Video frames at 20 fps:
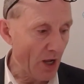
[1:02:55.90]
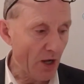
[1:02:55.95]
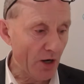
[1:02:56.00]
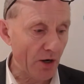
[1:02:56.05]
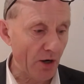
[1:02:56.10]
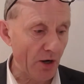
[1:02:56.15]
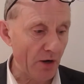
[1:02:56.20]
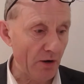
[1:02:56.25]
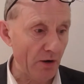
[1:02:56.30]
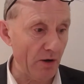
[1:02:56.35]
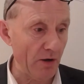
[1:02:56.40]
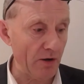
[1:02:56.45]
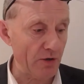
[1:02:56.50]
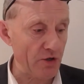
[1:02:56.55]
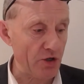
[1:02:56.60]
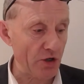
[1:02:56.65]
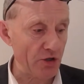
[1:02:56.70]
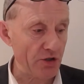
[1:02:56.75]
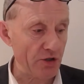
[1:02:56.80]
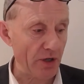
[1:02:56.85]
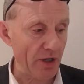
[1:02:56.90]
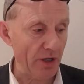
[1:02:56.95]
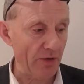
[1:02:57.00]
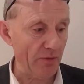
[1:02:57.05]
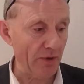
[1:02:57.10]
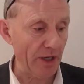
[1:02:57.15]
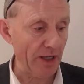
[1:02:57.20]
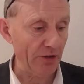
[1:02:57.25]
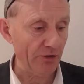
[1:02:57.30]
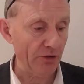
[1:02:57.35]
Now, just in
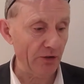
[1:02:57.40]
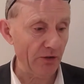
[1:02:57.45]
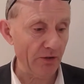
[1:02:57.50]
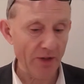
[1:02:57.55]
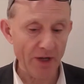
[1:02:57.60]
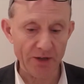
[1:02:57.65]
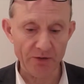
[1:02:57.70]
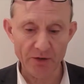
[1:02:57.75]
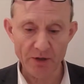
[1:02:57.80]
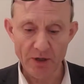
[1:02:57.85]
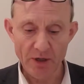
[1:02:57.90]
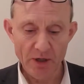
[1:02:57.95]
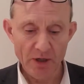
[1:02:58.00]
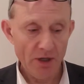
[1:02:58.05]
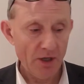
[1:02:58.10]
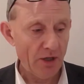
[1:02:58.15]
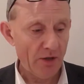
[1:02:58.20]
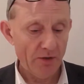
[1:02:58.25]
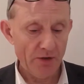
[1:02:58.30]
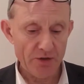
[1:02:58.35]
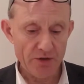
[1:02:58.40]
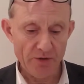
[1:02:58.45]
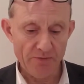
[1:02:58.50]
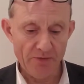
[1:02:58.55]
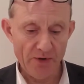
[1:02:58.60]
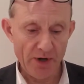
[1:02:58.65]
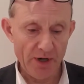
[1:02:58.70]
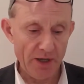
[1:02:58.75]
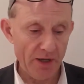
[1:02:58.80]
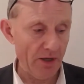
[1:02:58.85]
relation to that, there's a
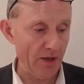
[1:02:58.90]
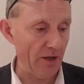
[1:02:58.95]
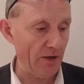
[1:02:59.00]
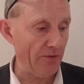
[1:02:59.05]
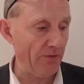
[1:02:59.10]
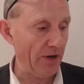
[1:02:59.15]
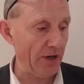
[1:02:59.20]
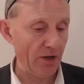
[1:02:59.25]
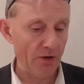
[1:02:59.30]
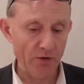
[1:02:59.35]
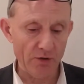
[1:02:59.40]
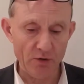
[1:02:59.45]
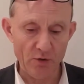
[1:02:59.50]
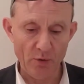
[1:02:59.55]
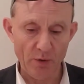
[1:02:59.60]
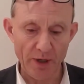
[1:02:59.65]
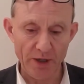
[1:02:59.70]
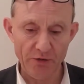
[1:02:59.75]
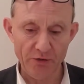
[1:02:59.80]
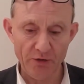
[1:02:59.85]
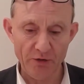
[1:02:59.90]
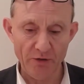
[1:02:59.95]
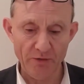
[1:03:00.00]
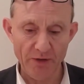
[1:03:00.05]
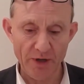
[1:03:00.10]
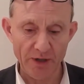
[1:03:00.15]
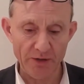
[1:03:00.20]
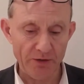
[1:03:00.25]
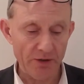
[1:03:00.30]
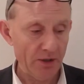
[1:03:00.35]
very, very good question on
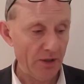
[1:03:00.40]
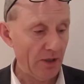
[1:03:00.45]
that.